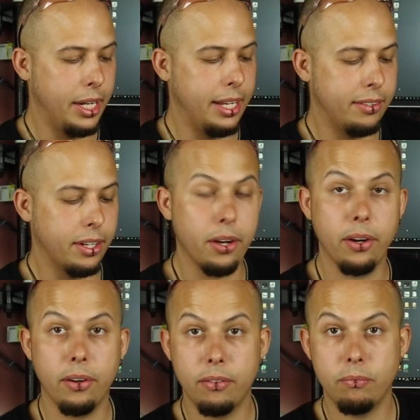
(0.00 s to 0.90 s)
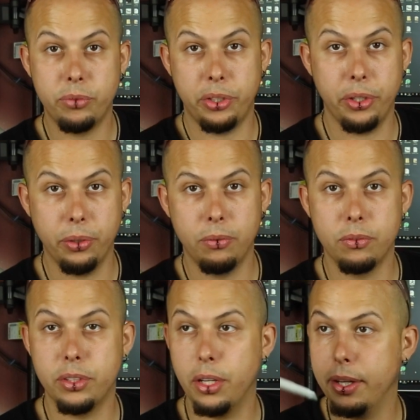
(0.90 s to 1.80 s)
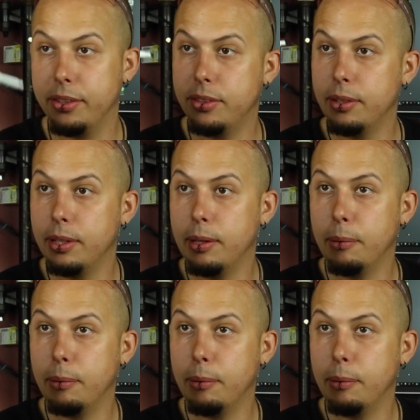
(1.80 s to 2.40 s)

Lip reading: we need to go 2. So it's